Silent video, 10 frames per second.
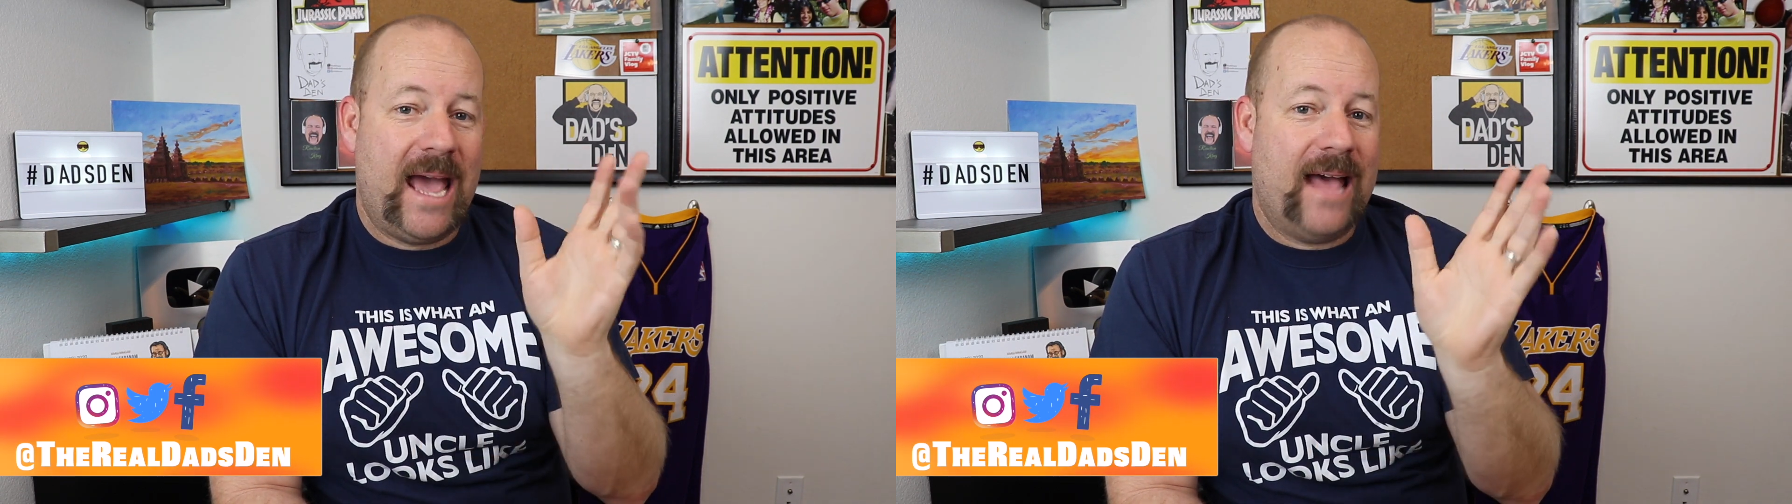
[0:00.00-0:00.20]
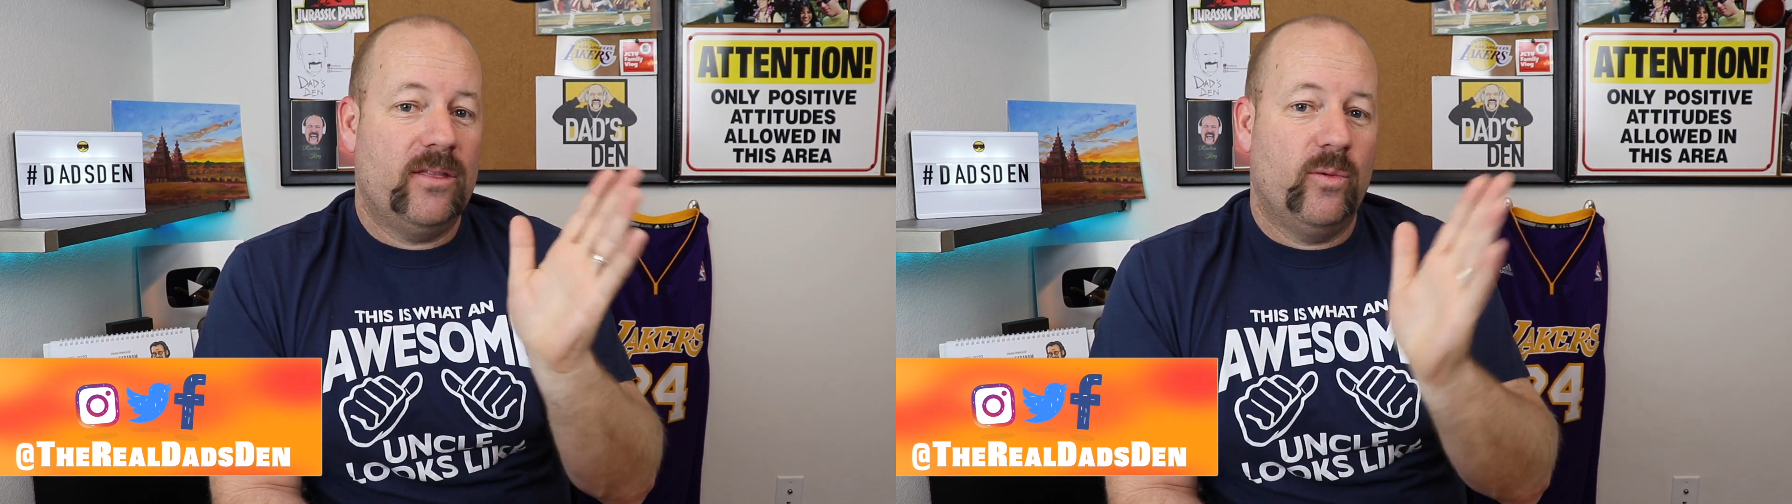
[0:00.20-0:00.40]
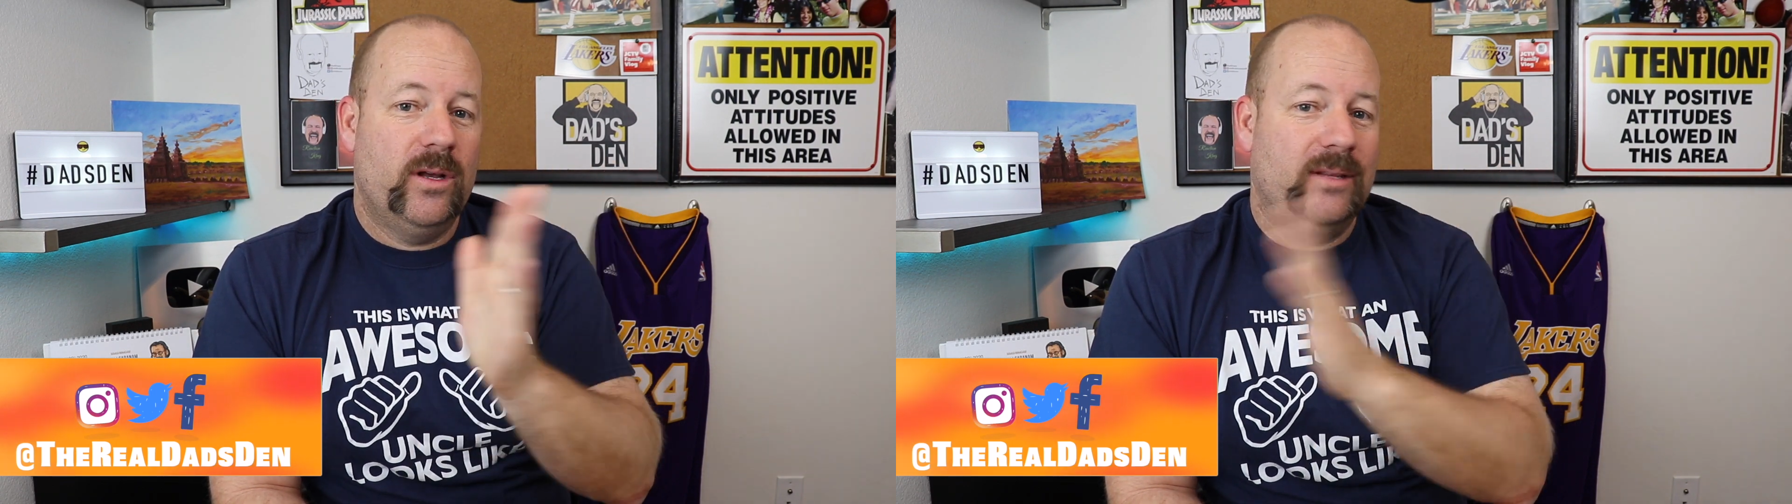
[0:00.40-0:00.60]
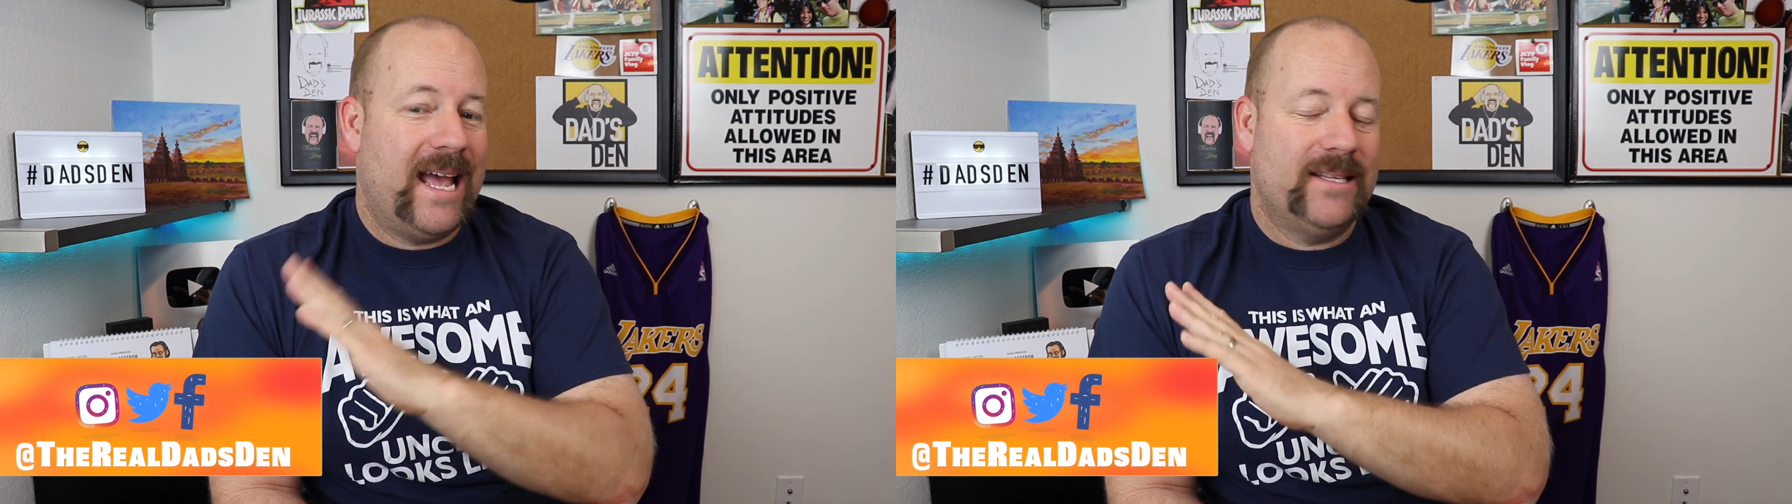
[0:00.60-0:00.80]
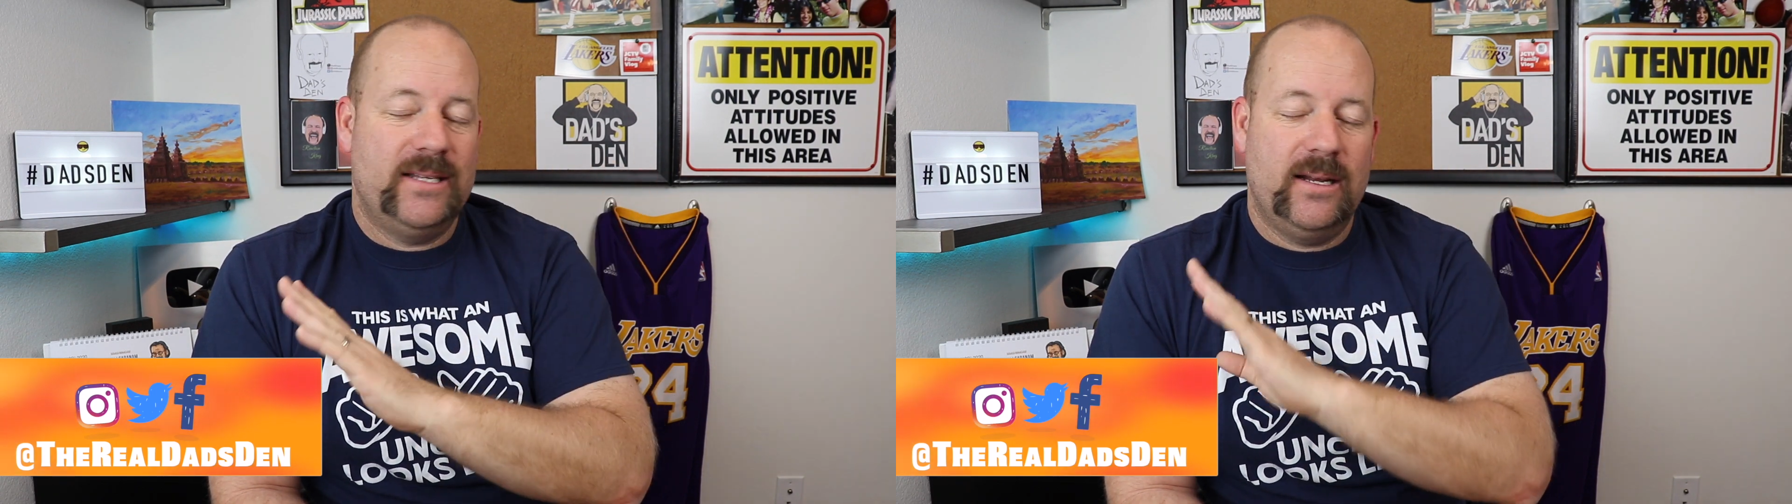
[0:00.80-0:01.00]
at The Real
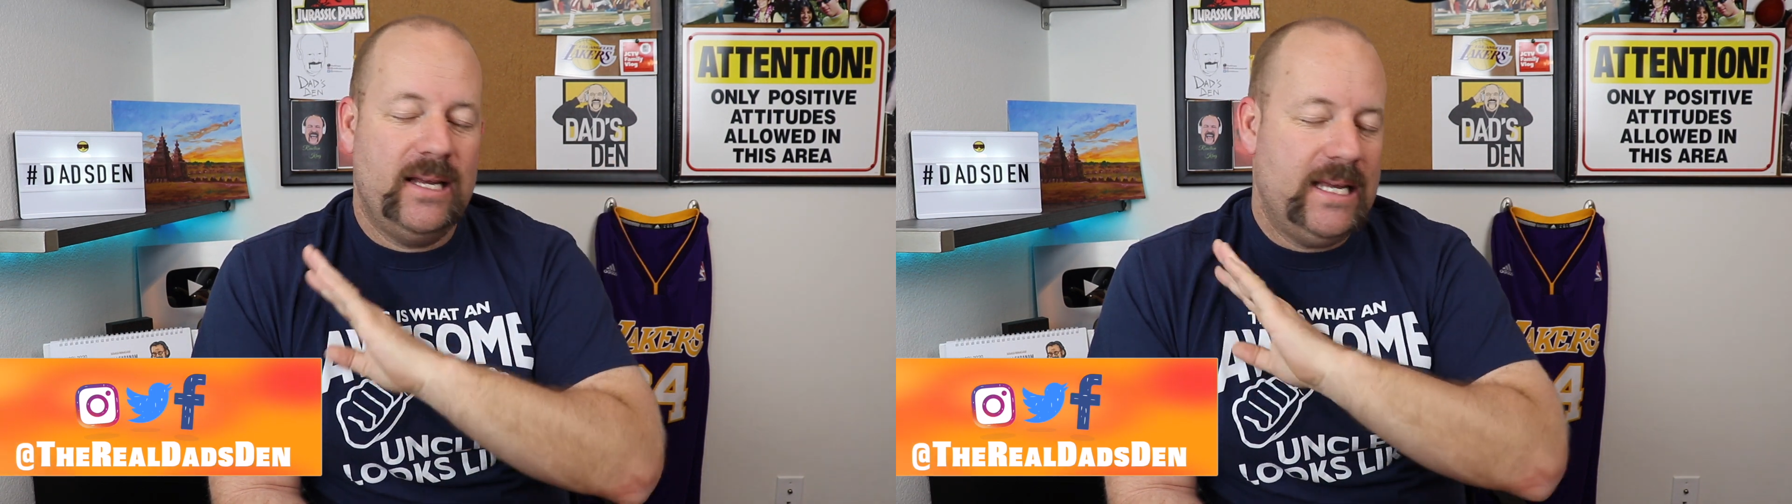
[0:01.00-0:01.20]
Dad's Den.